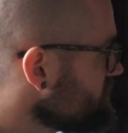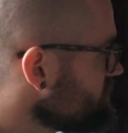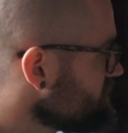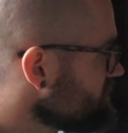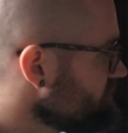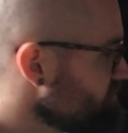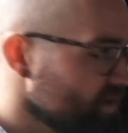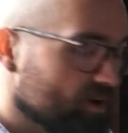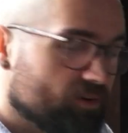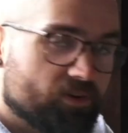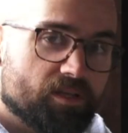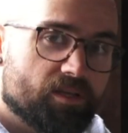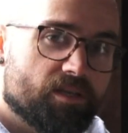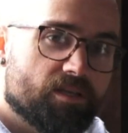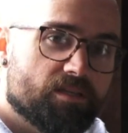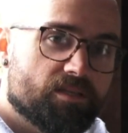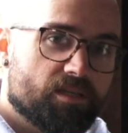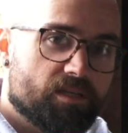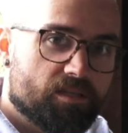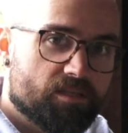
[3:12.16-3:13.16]
was a very
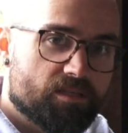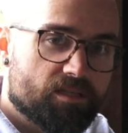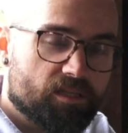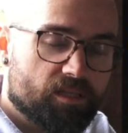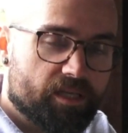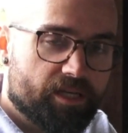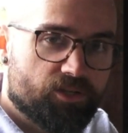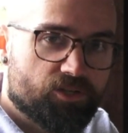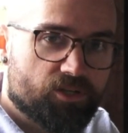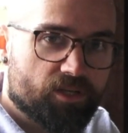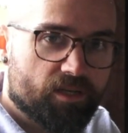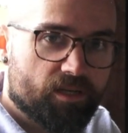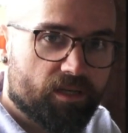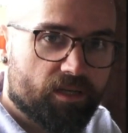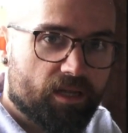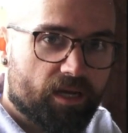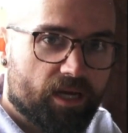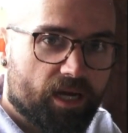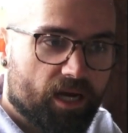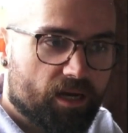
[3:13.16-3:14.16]
easy
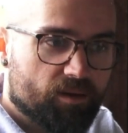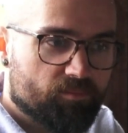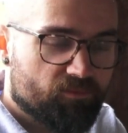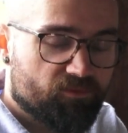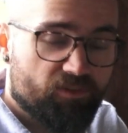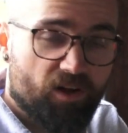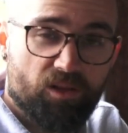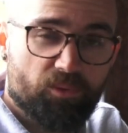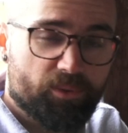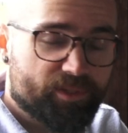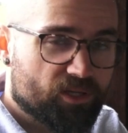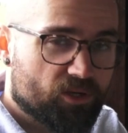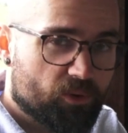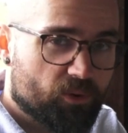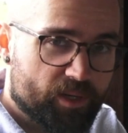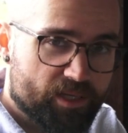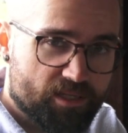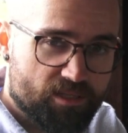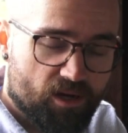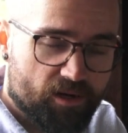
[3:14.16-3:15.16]
installation following the
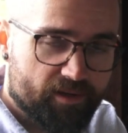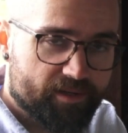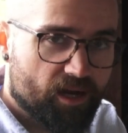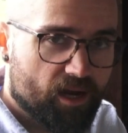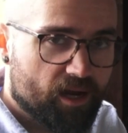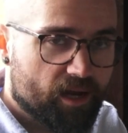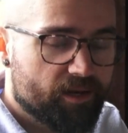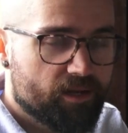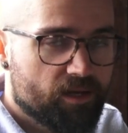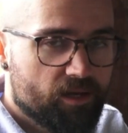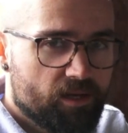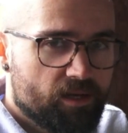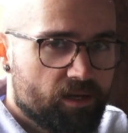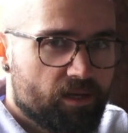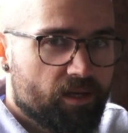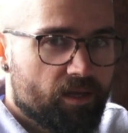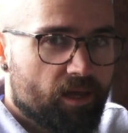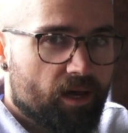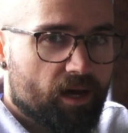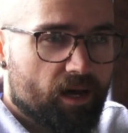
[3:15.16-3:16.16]
quick start guide.
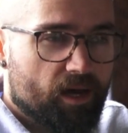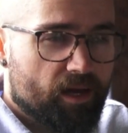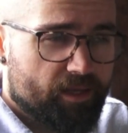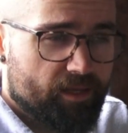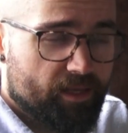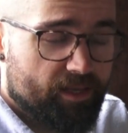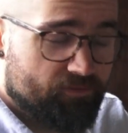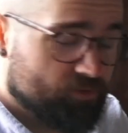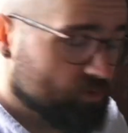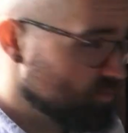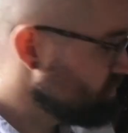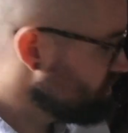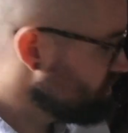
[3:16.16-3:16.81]
If you